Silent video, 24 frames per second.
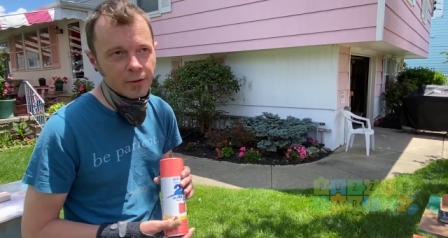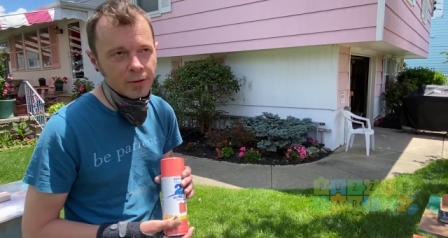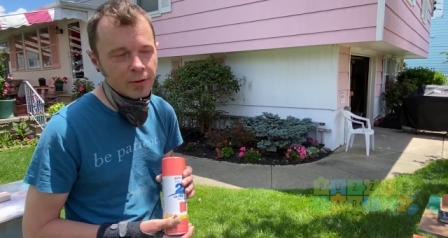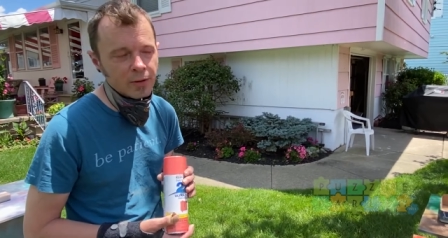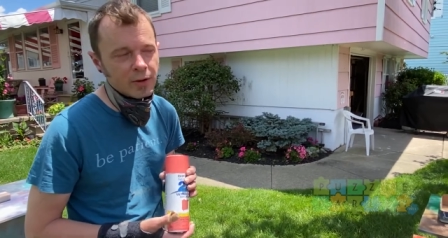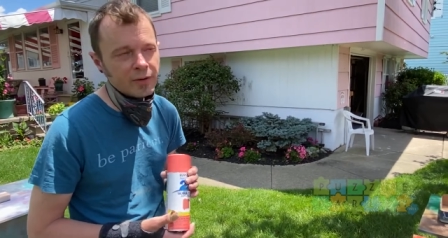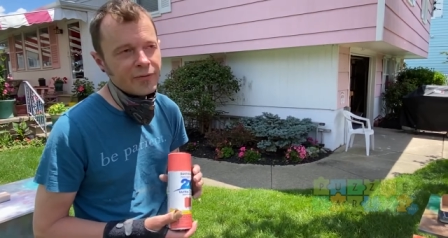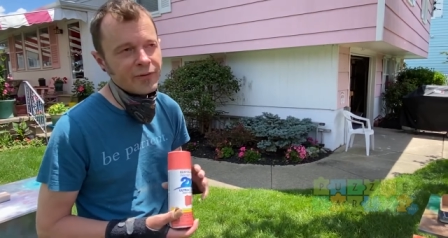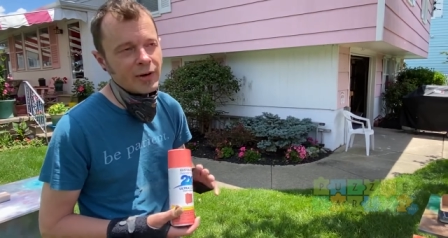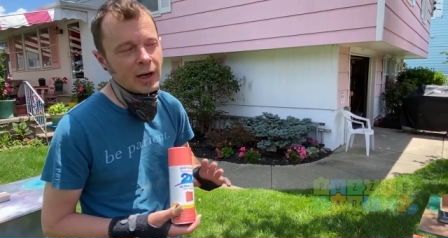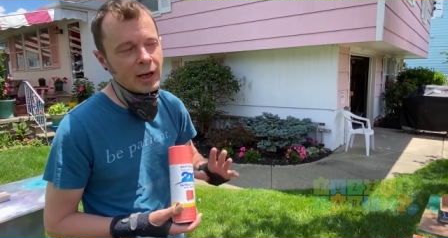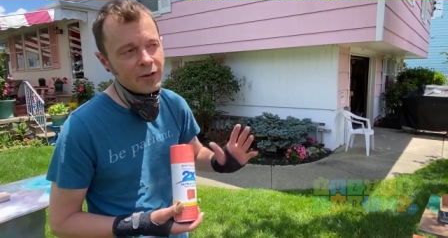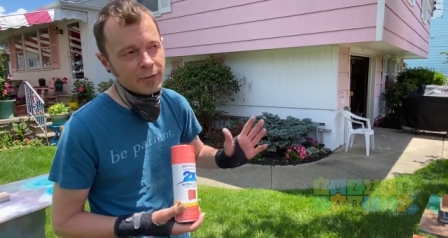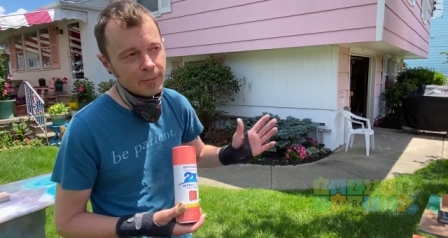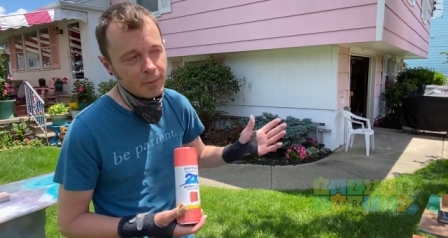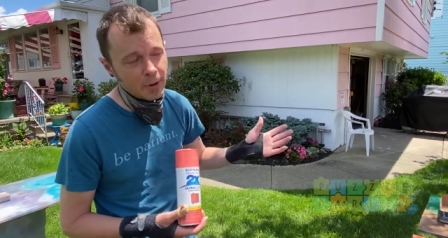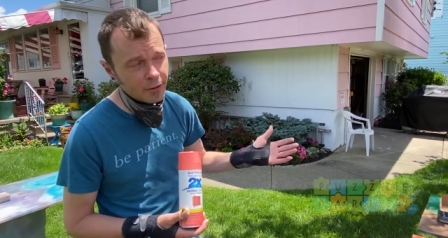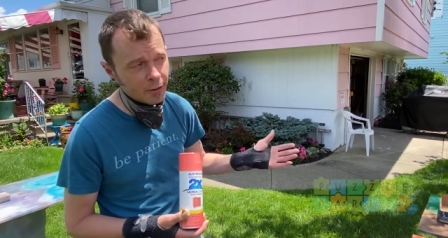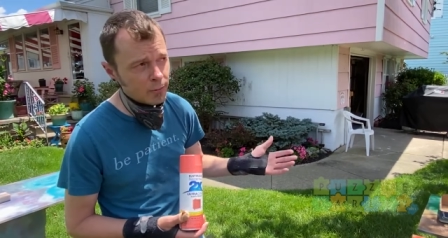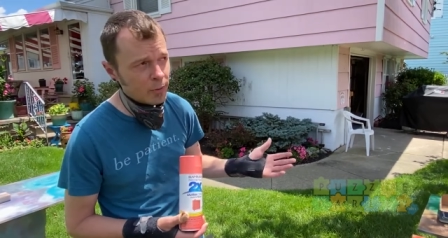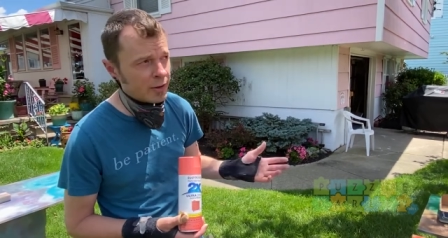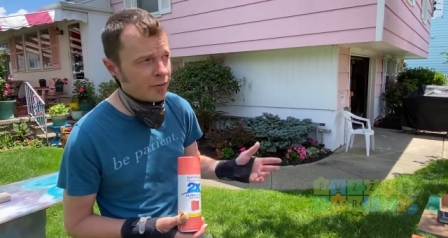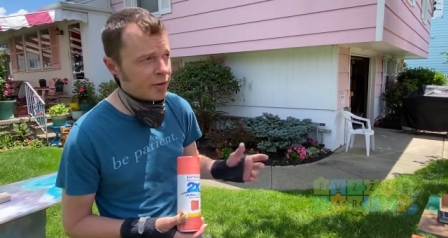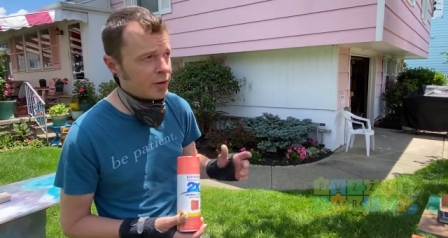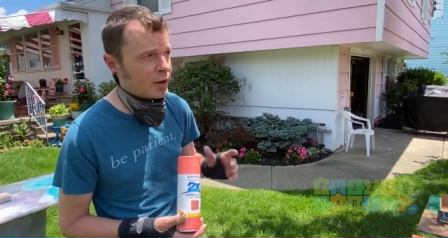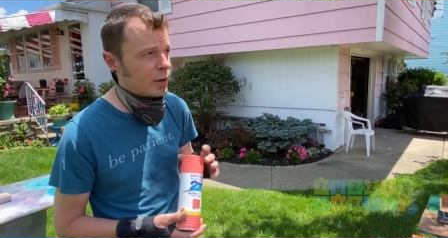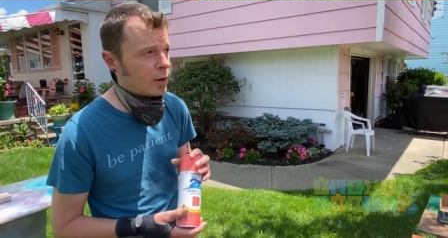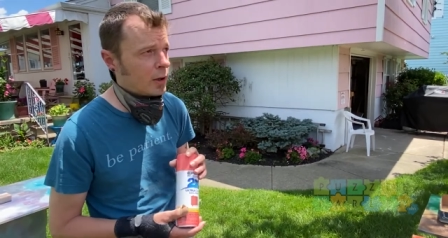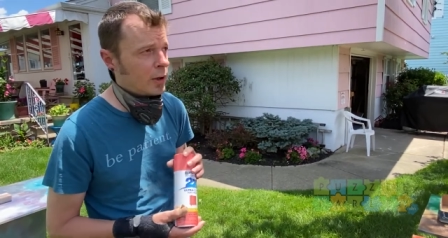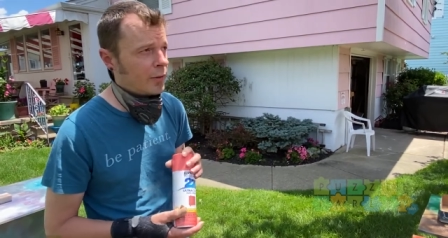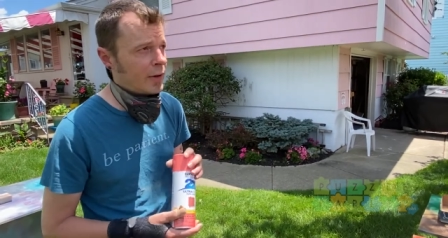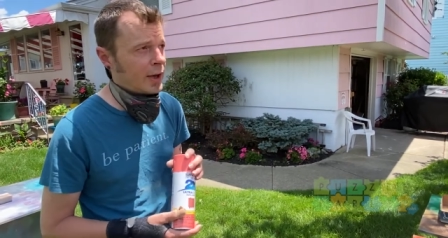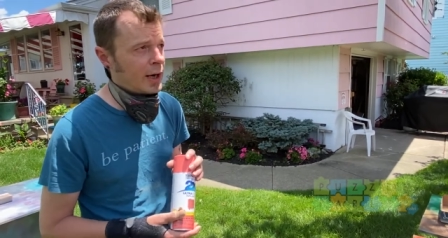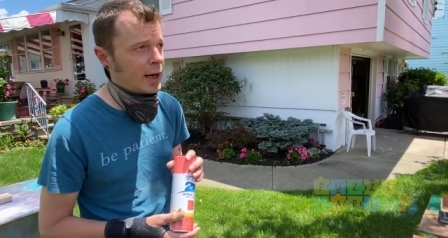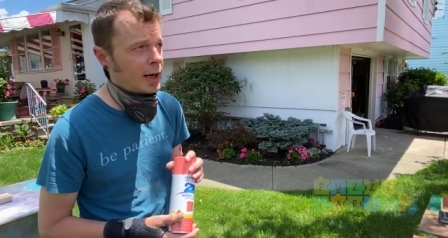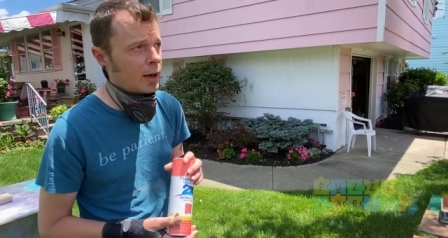and you can find some other ones here
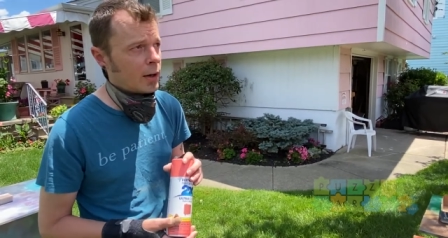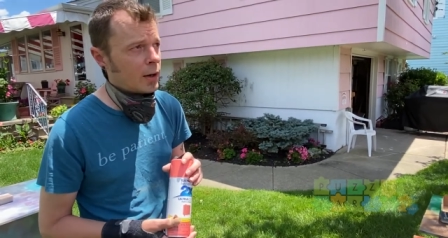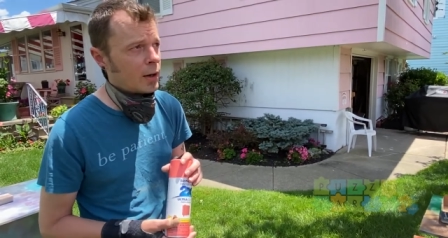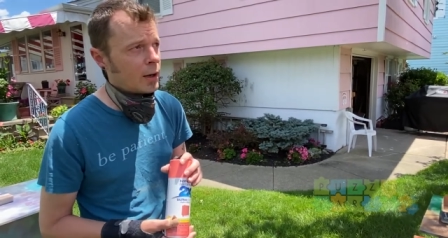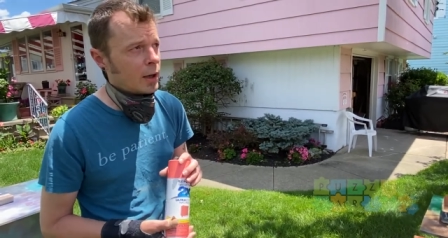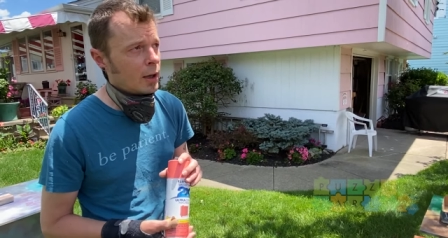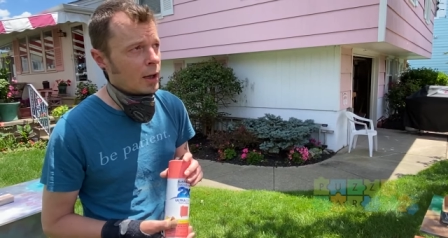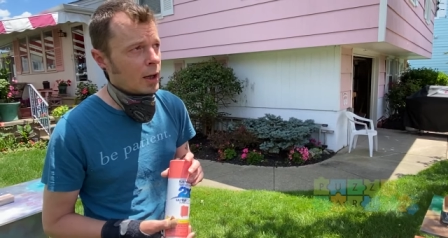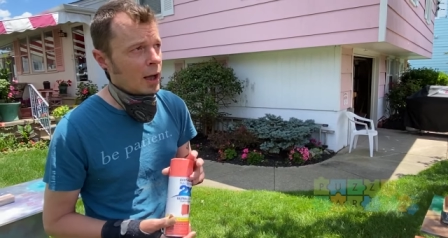and there.